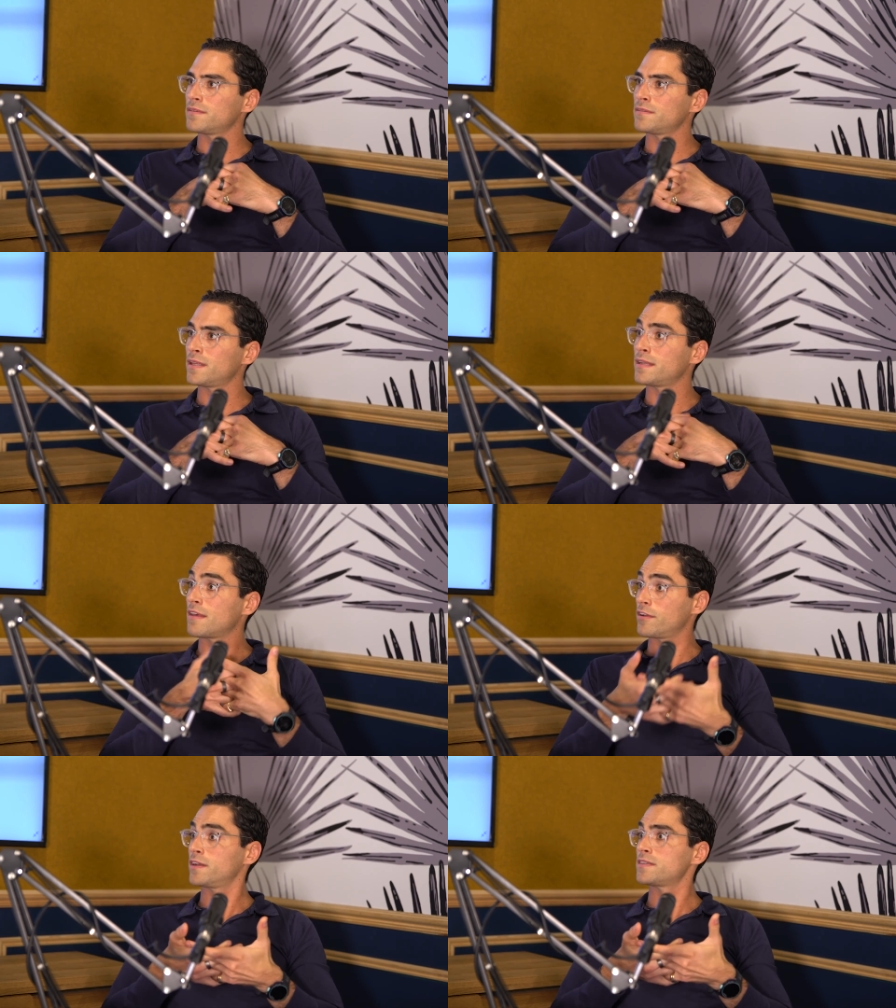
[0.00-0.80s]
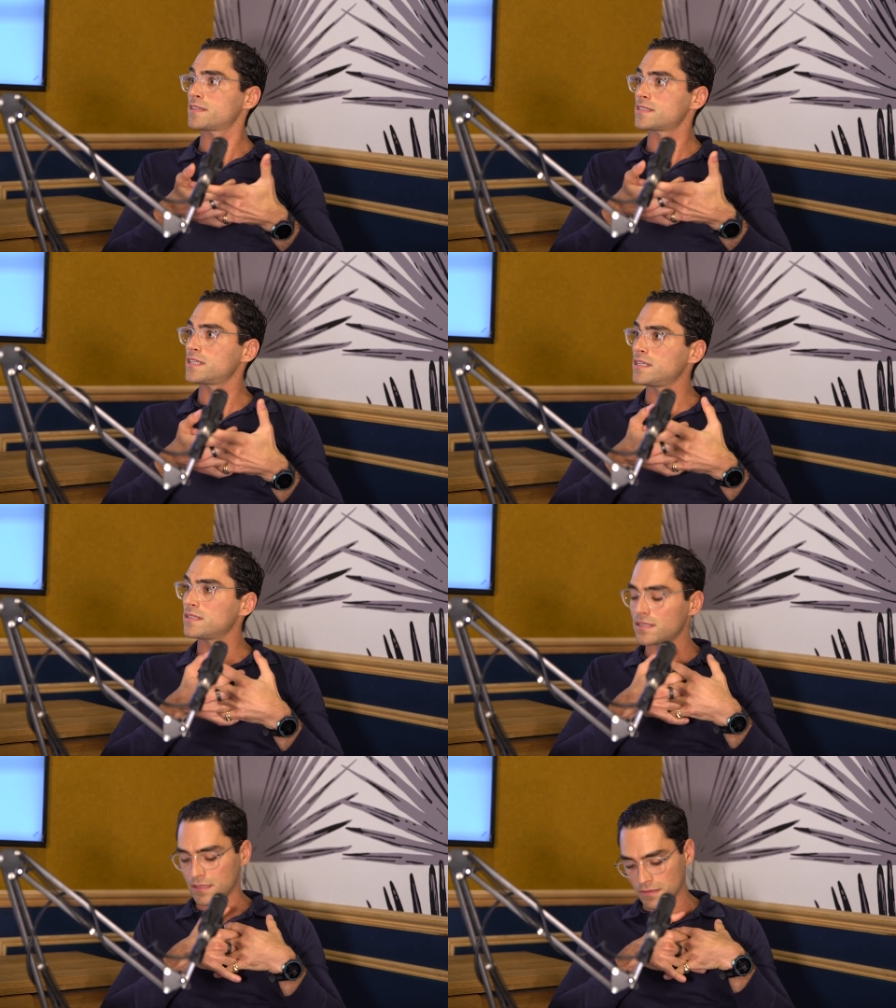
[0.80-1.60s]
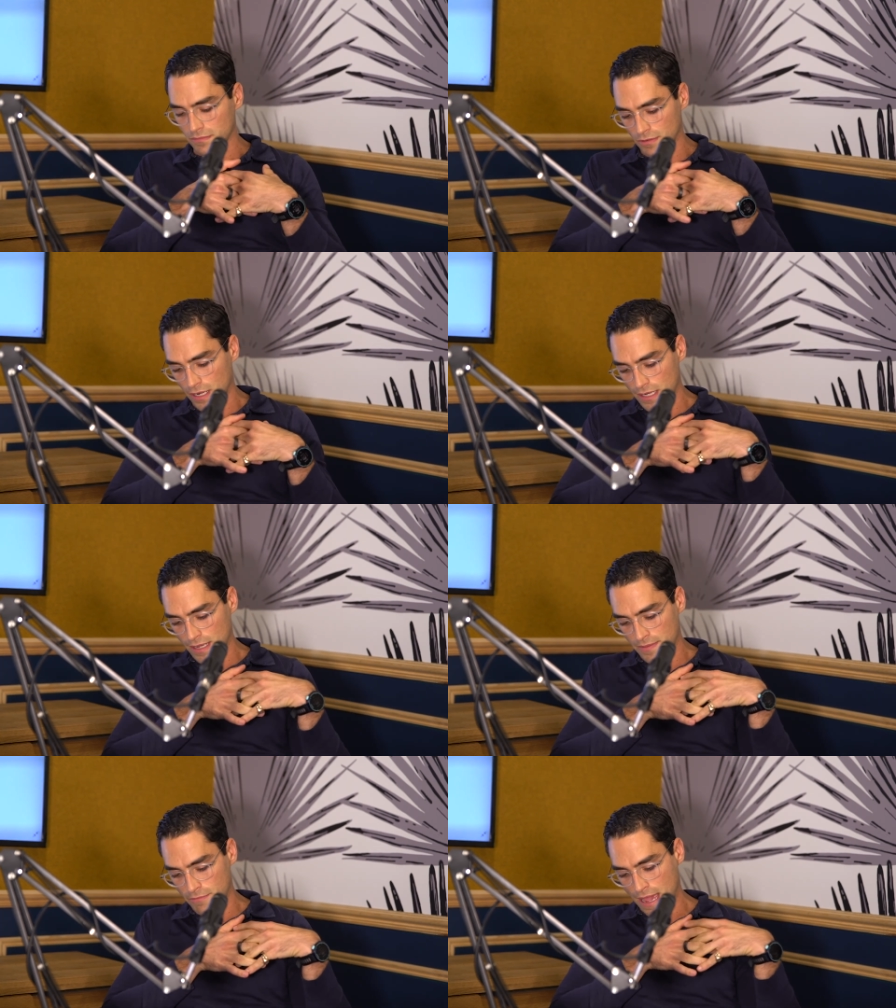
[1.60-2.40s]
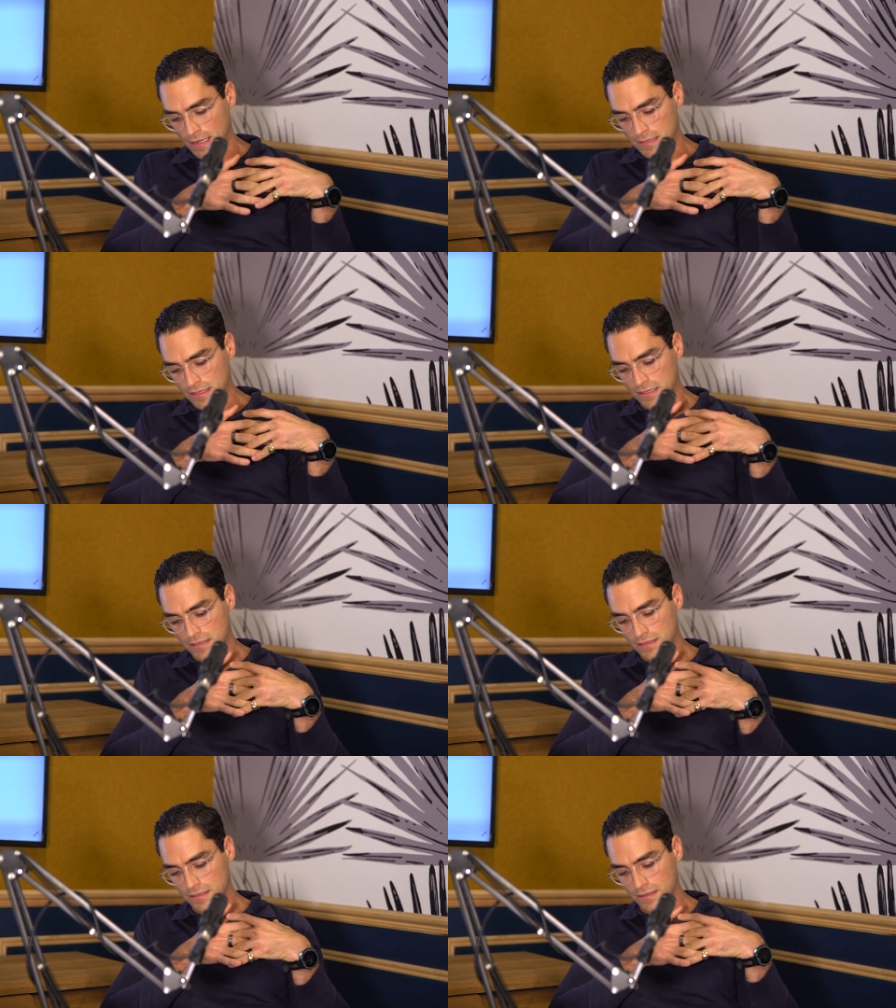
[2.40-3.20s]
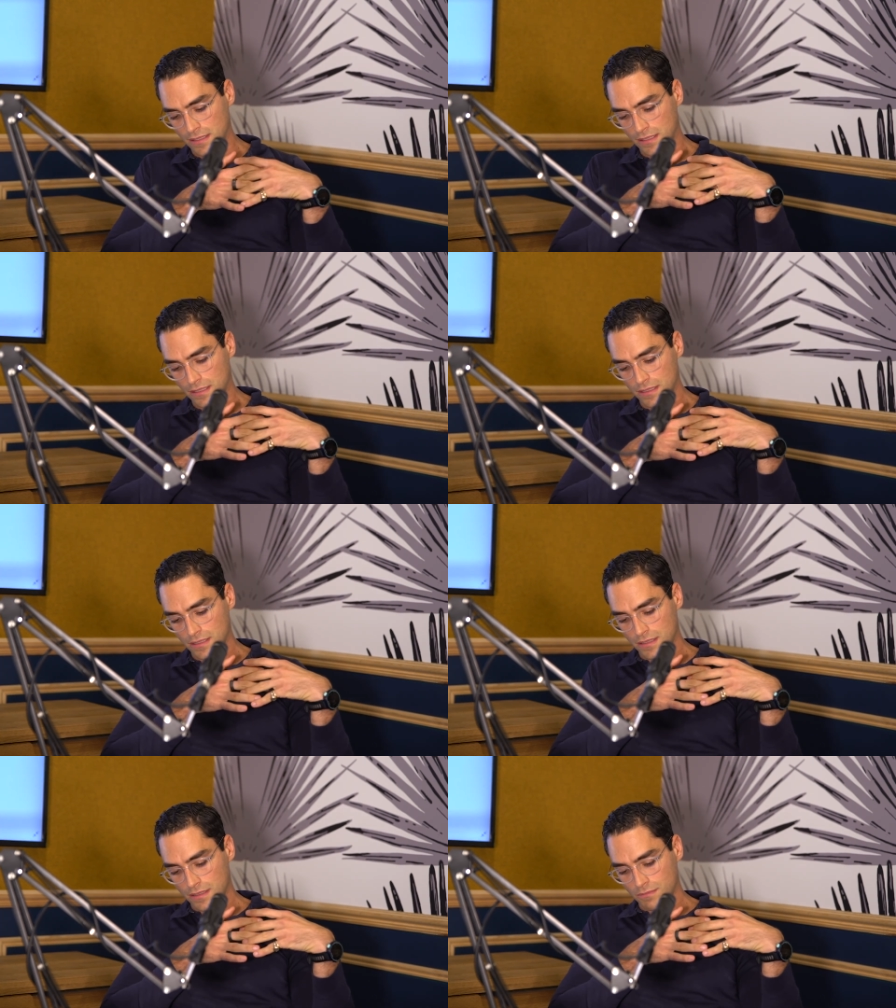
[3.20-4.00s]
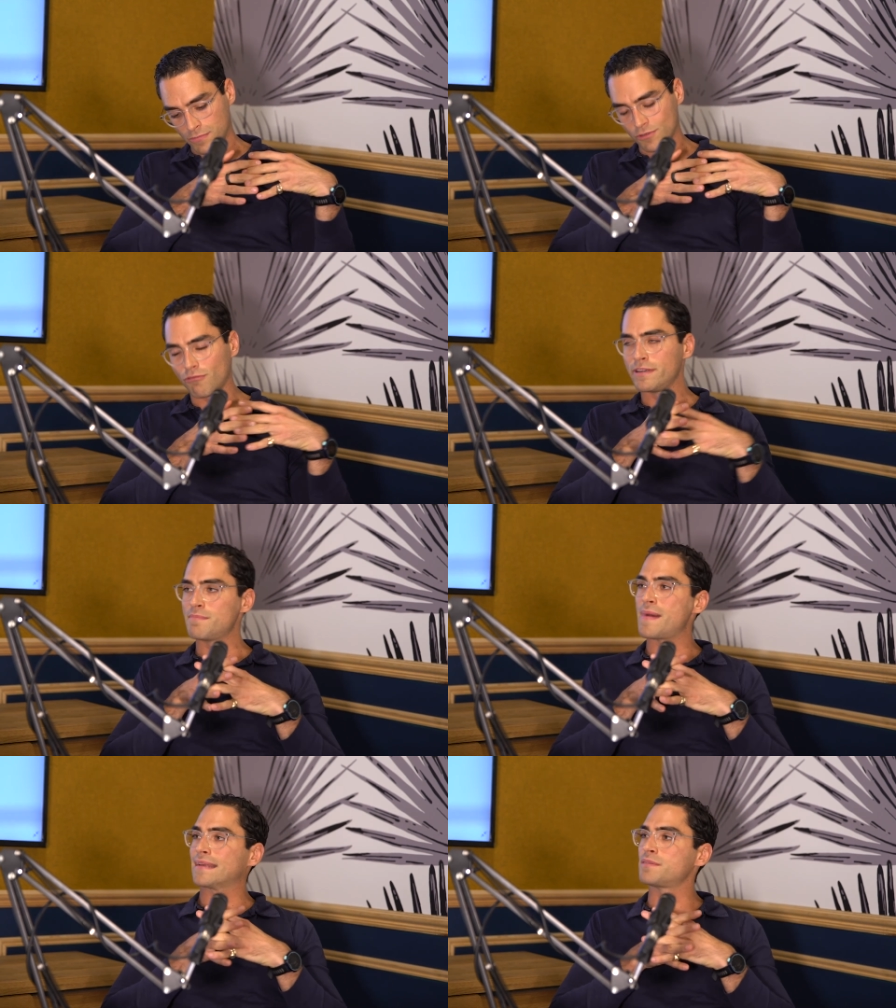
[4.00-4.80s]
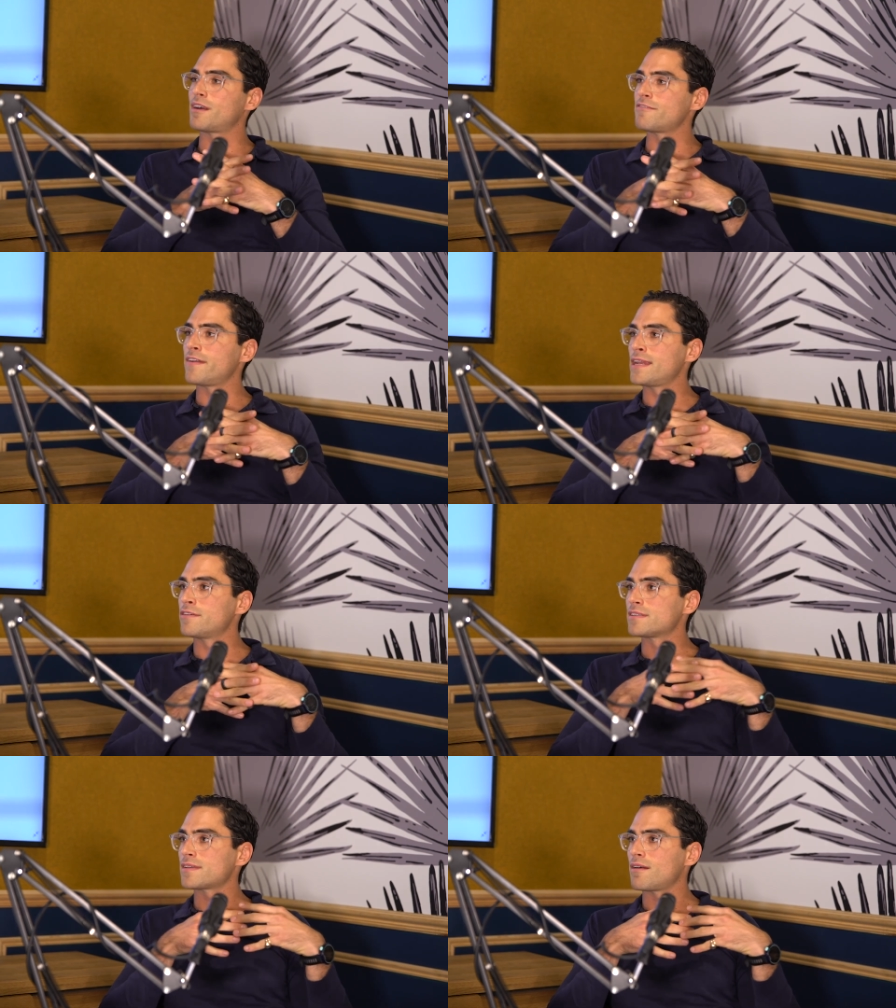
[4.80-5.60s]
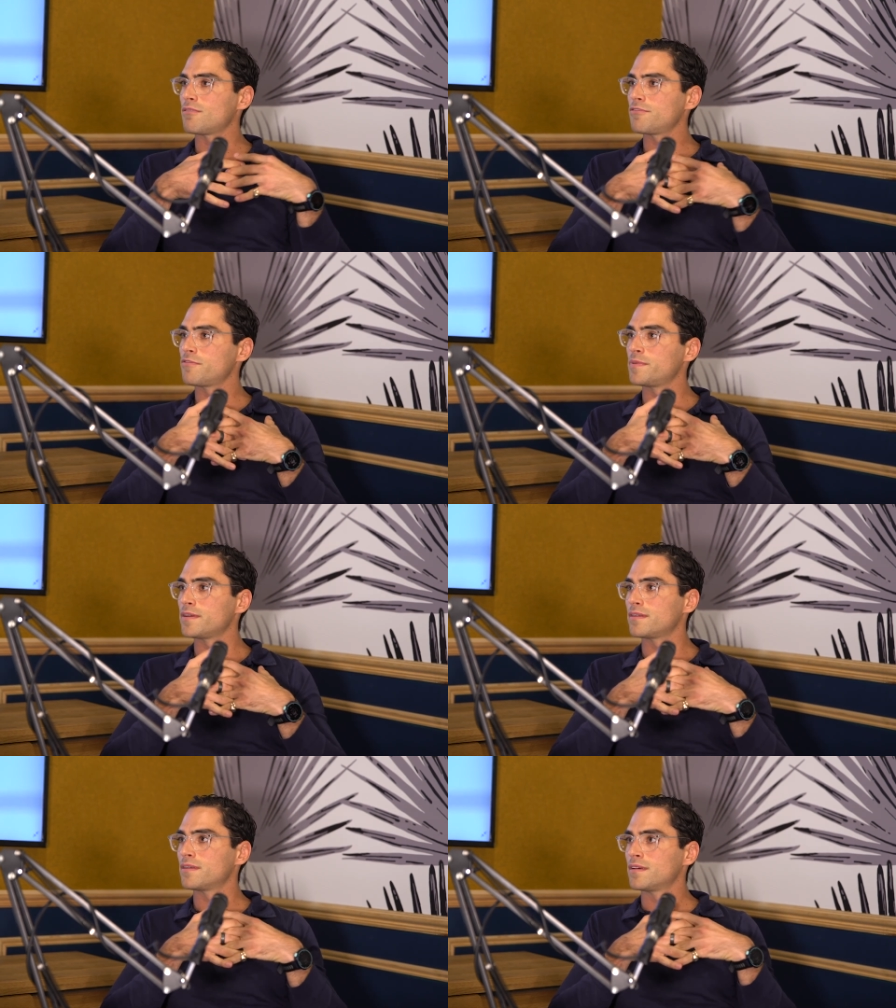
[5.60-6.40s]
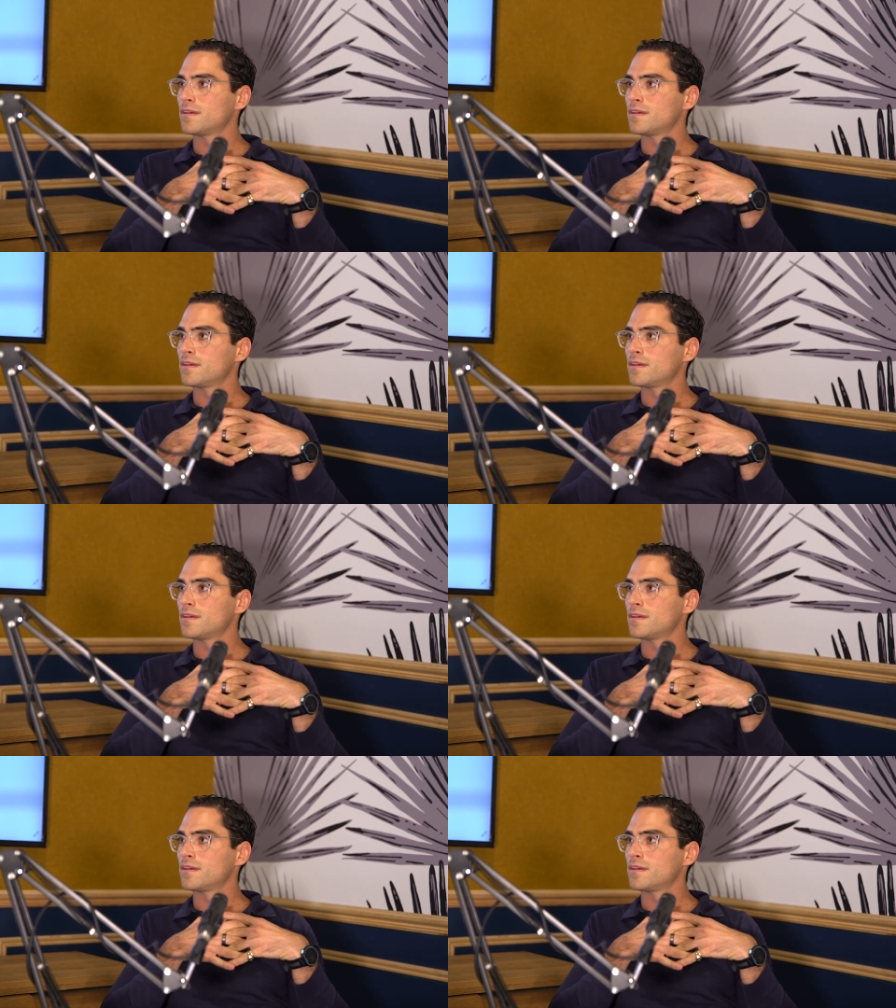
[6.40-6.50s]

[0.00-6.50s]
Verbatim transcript: they're never going to succeed, right? And the reality is, I think we're not really impacted by failure itself, but